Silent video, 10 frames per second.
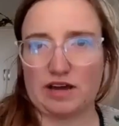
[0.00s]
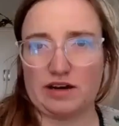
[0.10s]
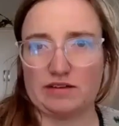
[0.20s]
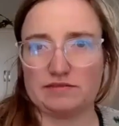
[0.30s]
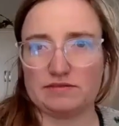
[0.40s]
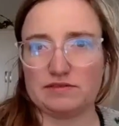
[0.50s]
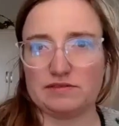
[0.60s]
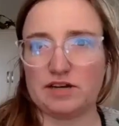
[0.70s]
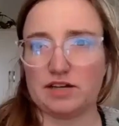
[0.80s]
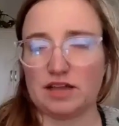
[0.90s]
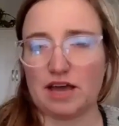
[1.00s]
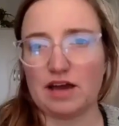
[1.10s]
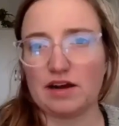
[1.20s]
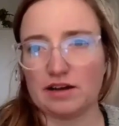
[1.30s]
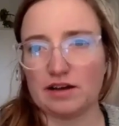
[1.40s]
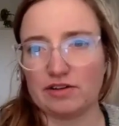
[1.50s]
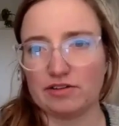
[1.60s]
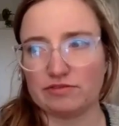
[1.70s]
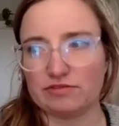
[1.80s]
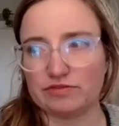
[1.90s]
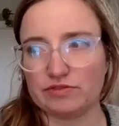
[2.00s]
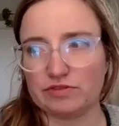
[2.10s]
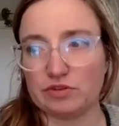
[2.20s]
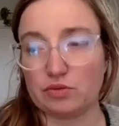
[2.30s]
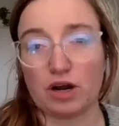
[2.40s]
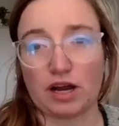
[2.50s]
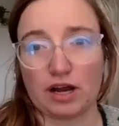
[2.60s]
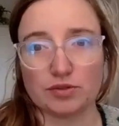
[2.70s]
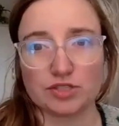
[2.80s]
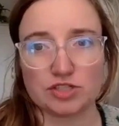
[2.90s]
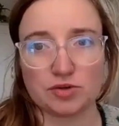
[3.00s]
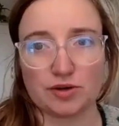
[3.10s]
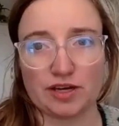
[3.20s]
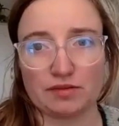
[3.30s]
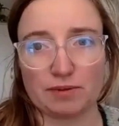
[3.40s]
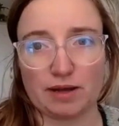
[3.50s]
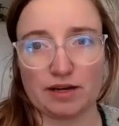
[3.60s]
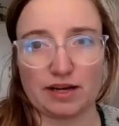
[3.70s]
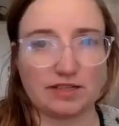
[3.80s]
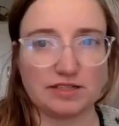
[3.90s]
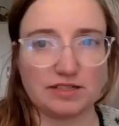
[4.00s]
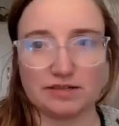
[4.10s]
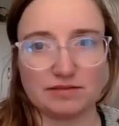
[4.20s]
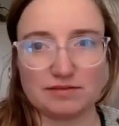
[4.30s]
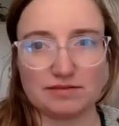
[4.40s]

on a lot of the work i was doing right i didn't